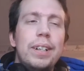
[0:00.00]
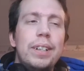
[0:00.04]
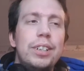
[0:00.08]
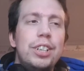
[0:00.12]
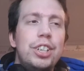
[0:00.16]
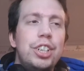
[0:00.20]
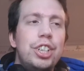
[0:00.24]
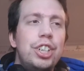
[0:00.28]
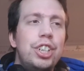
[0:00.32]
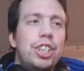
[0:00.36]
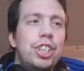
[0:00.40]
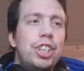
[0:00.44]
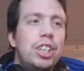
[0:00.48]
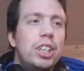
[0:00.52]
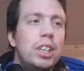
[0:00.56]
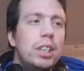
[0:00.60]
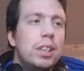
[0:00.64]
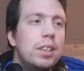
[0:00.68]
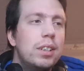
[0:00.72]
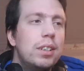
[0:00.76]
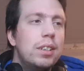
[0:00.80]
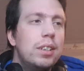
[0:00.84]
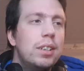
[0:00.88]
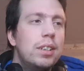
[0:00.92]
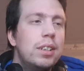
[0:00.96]

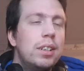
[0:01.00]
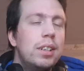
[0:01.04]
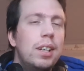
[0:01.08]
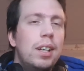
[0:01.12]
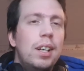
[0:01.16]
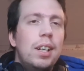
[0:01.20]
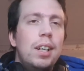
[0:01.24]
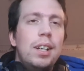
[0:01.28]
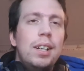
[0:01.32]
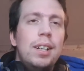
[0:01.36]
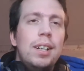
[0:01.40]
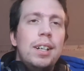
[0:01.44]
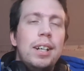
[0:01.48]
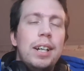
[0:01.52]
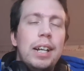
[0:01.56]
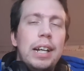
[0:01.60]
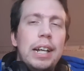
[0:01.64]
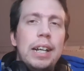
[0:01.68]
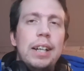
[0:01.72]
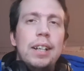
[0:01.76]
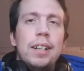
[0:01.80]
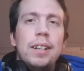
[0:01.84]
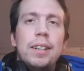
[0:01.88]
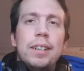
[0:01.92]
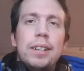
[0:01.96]
shit,
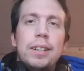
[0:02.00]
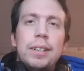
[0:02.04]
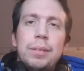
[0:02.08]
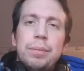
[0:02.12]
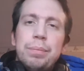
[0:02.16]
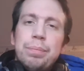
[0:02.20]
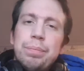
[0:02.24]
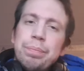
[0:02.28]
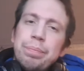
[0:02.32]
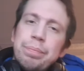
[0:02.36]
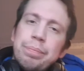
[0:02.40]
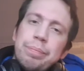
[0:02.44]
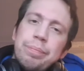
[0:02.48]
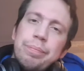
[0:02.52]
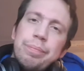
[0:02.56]
and um,